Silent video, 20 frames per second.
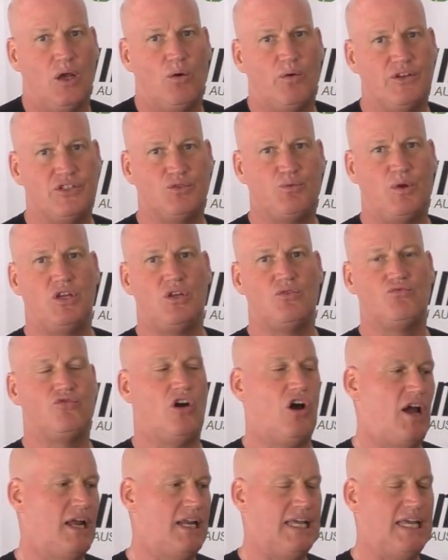Whereas when you're
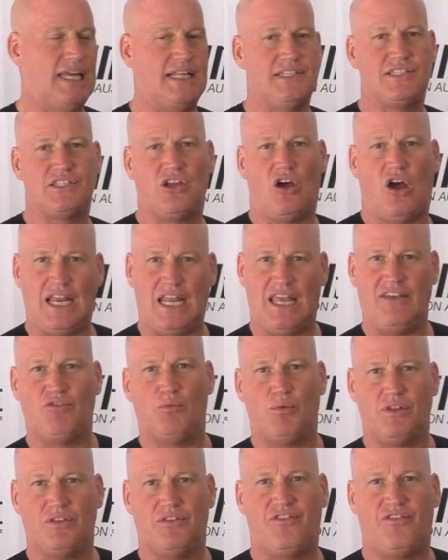riding inside,
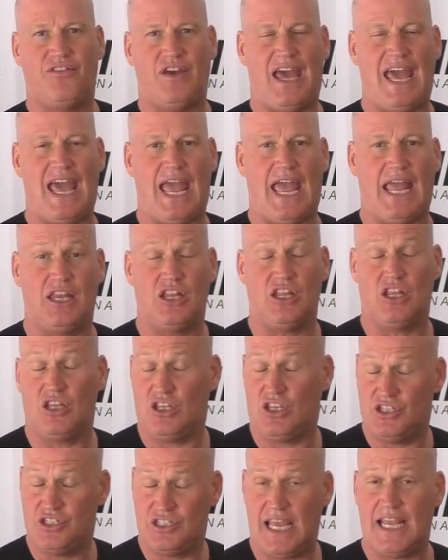even with a fan,
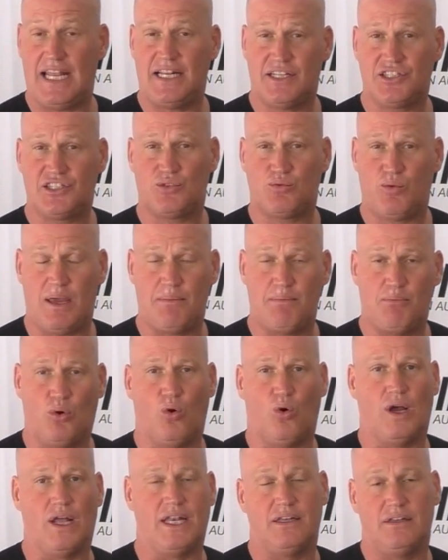you tend to sweat
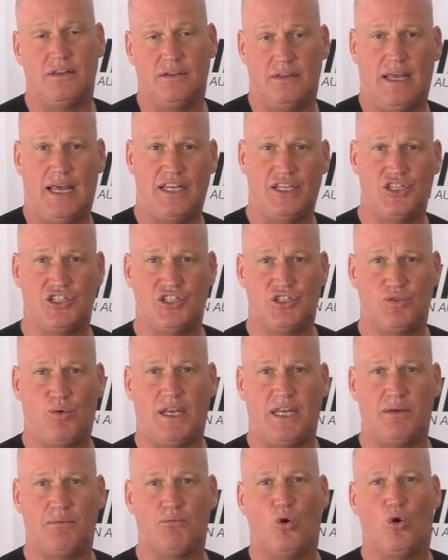more, and as you're
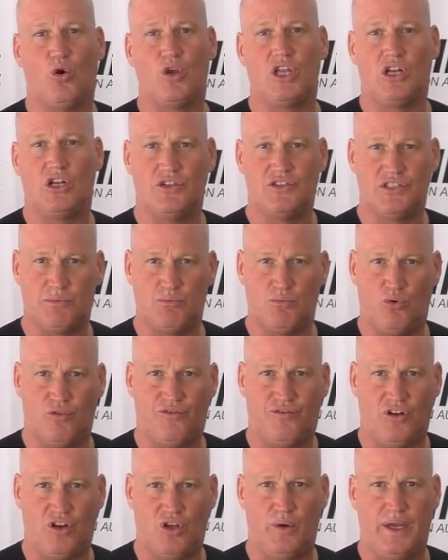sweating more, you're losing more
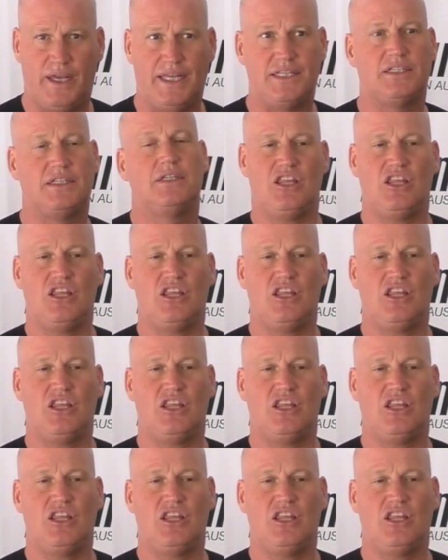fluid.